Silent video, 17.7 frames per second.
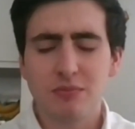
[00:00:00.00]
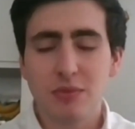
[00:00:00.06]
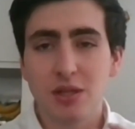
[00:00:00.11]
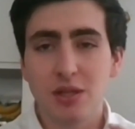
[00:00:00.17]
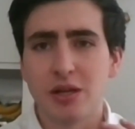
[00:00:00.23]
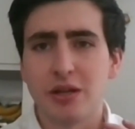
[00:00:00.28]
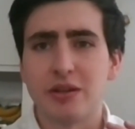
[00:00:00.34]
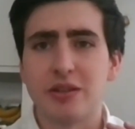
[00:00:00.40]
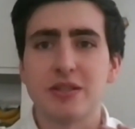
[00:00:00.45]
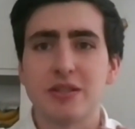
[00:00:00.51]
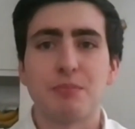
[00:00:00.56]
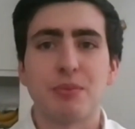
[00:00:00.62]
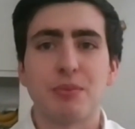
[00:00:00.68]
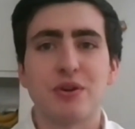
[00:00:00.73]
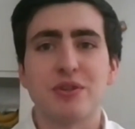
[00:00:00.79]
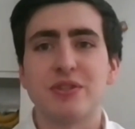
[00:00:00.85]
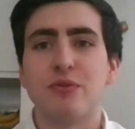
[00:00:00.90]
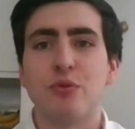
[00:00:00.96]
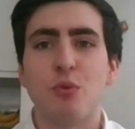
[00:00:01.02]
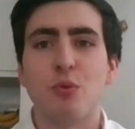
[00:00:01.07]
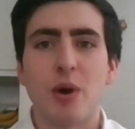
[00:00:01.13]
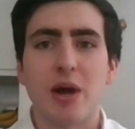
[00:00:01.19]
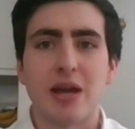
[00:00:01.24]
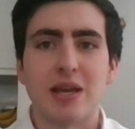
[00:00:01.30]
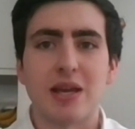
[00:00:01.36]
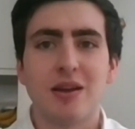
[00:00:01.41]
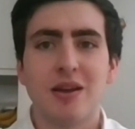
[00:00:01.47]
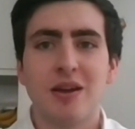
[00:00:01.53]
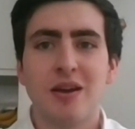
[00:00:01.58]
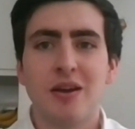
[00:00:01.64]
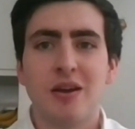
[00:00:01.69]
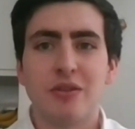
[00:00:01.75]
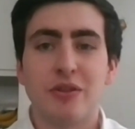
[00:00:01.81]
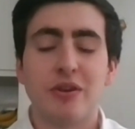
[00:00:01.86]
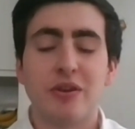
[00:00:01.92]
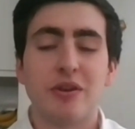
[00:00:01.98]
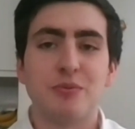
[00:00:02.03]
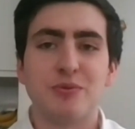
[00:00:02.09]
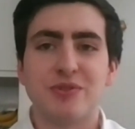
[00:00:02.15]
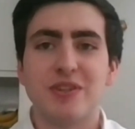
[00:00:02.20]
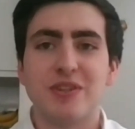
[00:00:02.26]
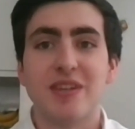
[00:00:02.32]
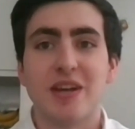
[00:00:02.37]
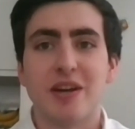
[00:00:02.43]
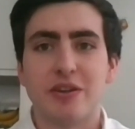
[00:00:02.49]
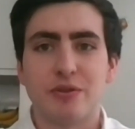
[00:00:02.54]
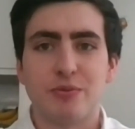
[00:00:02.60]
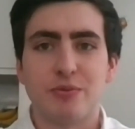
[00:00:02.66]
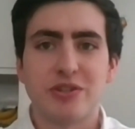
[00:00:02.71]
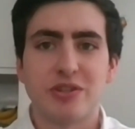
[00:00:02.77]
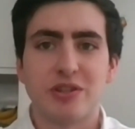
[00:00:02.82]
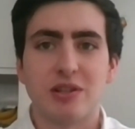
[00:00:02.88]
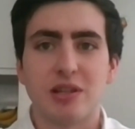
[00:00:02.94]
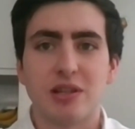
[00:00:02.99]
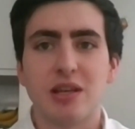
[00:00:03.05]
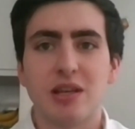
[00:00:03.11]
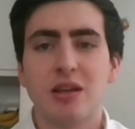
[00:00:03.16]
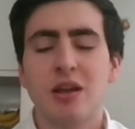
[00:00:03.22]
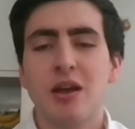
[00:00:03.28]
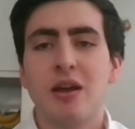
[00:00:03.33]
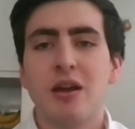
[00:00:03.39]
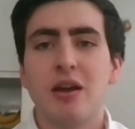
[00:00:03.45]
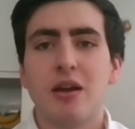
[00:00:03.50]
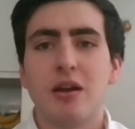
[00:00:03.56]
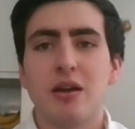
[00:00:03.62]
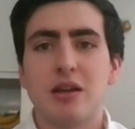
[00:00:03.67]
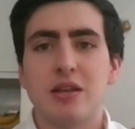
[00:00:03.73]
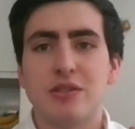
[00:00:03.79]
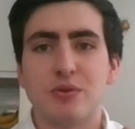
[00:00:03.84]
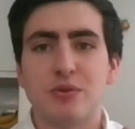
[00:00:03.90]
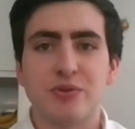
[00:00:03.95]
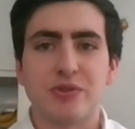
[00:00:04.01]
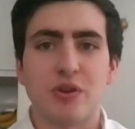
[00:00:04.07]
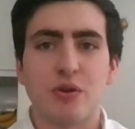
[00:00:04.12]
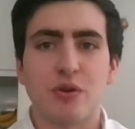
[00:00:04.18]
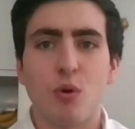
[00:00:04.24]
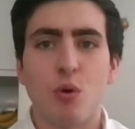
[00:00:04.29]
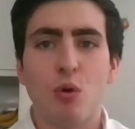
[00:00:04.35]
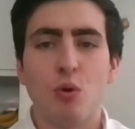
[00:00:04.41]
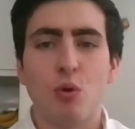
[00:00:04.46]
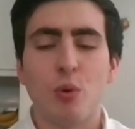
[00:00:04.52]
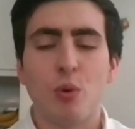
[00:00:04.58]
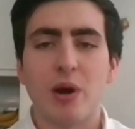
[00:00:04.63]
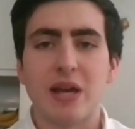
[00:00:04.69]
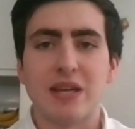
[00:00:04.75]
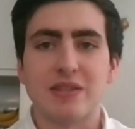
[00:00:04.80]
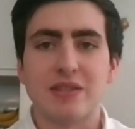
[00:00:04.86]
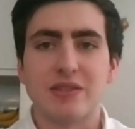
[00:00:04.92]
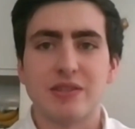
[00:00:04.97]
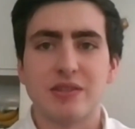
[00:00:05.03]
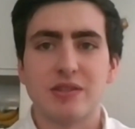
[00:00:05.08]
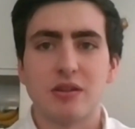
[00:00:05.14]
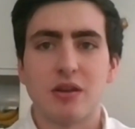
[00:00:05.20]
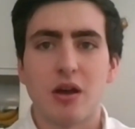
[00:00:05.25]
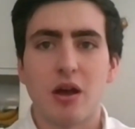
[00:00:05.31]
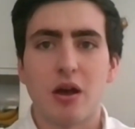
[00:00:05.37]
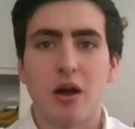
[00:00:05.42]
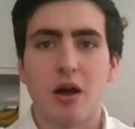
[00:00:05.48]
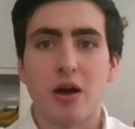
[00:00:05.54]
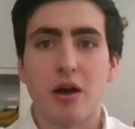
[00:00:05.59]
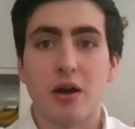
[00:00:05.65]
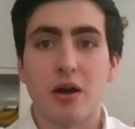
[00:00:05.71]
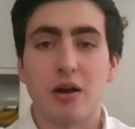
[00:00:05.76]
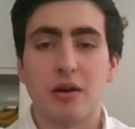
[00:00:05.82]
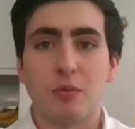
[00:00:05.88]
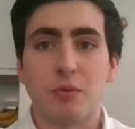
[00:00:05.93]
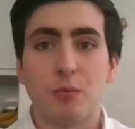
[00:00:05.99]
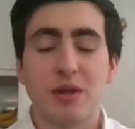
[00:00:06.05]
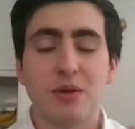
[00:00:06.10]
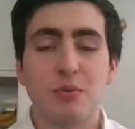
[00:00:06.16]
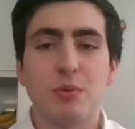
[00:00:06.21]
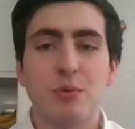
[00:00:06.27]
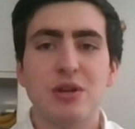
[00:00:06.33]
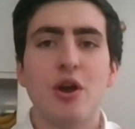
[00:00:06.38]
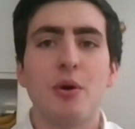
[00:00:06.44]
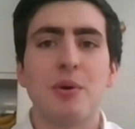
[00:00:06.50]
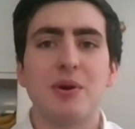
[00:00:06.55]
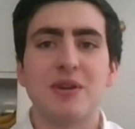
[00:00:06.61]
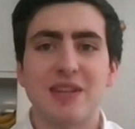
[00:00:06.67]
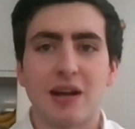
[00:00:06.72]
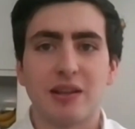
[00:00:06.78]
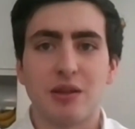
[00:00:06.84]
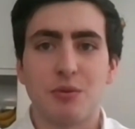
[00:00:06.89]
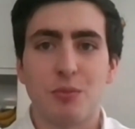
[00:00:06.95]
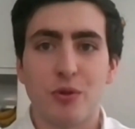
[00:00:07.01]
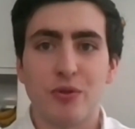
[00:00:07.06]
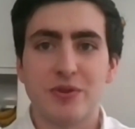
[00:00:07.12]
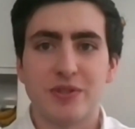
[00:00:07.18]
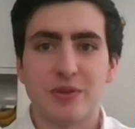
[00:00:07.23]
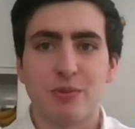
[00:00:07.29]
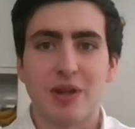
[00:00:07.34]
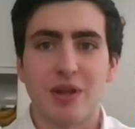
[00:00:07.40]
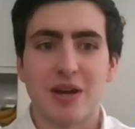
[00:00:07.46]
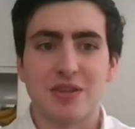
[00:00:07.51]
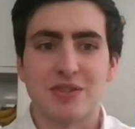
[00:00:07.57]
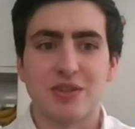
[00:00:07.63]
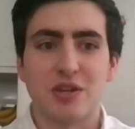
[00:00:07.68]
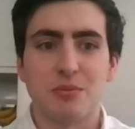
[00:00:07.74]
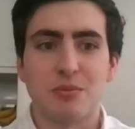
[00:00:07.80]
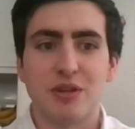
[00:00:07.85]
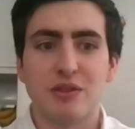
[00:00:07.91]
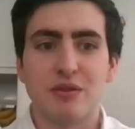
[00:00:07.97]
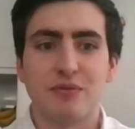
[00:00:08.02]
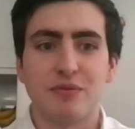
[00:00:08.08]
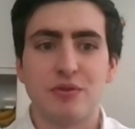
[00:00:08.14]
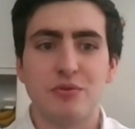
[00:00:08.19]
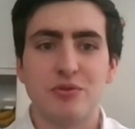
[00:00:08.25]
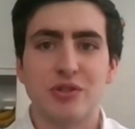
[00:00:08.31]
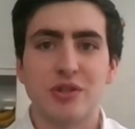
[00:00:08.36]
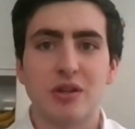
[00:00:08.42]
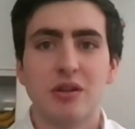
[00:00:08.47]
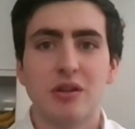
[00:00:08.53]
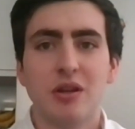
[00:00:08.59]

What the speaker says: And because of the way that it was designed originally, it's also always, we know exactly what the supply is going to be in the future.